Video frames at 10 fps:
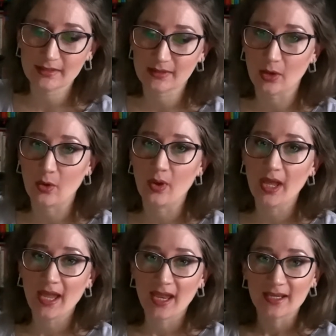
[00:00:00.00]
So
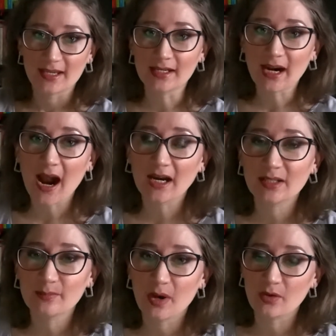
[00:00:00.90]
here are
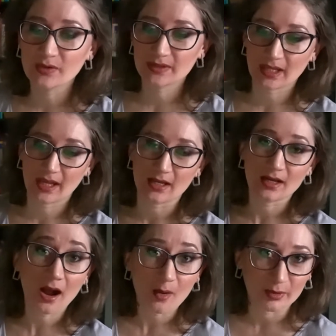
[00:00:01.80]
the most
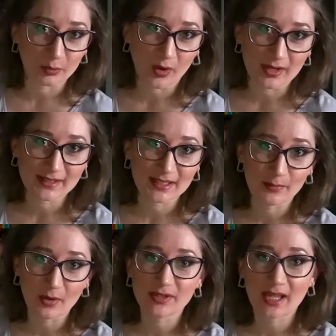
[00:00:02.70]
common ones, the
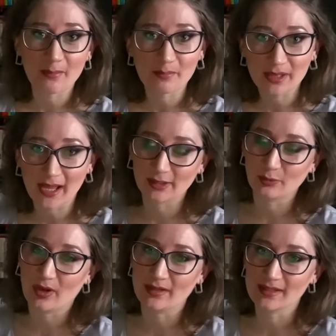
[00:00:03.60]
most applied
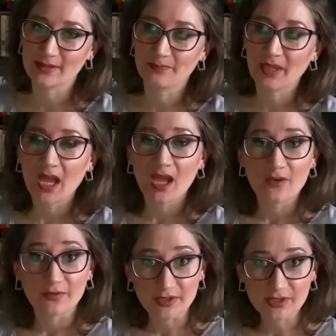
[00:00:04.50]
ones.
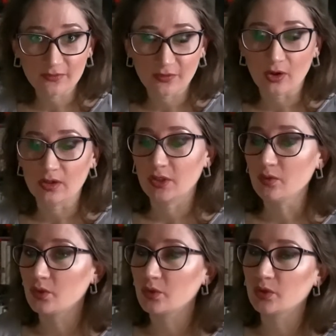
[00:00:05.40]
First of all,
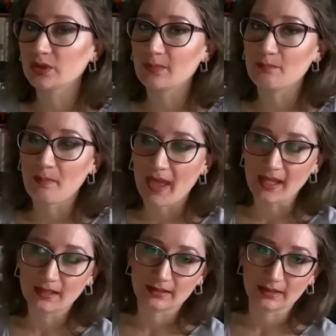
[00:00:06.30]
you could
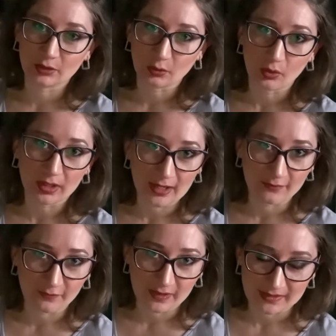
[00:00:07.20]
make the door
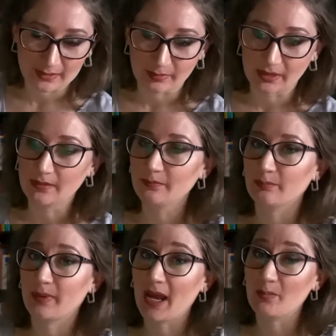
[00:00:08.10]
invisible
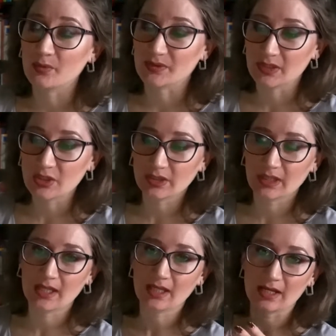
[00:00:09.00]
by
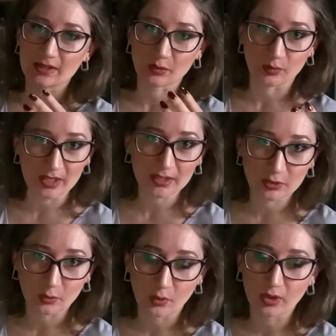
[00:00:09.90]
positioning a swing
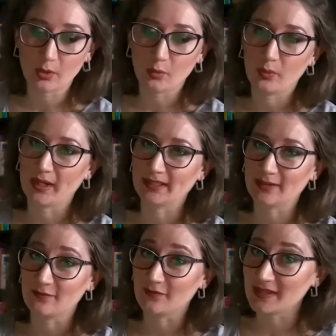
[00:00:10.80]
door with
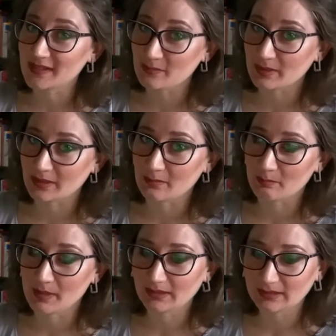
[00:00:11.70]
invisible
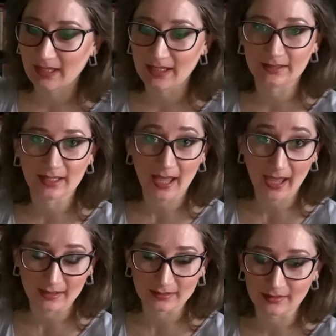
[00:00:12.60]
built-in
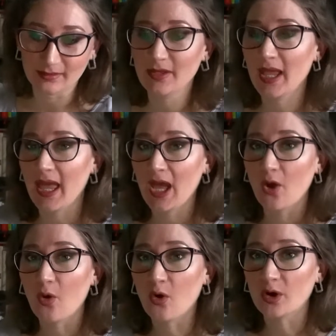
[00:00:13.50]
handle,
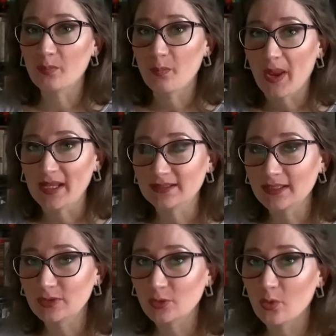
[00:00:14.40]
or paint
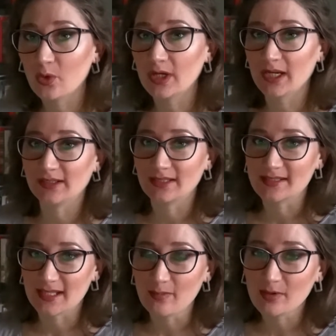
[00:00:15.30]
the door in the
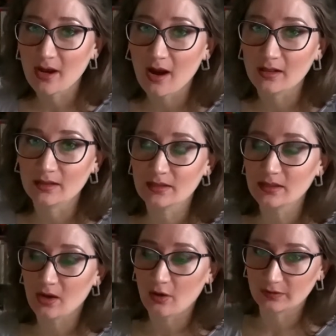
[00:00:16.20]
same
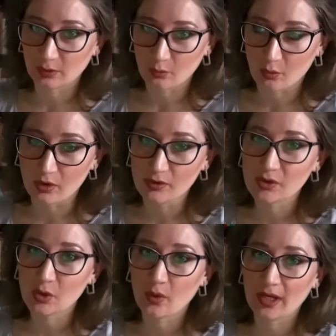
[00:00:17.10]
color of the wall
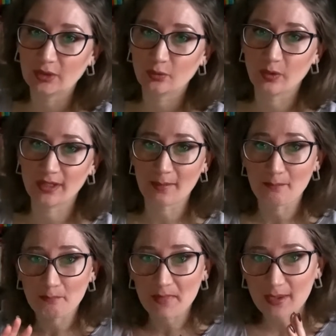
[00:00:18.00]
so it will
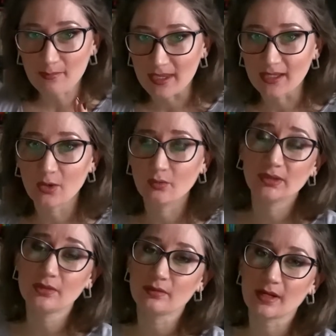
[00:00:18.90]
mimic
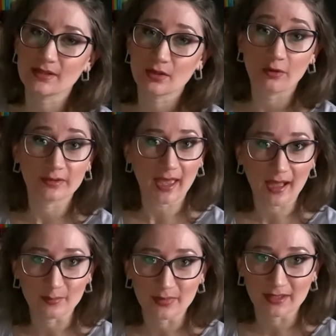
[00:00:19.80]
with the rest of the
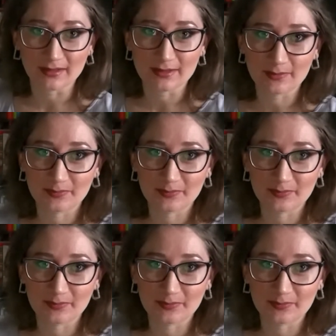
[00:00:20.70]
ambient.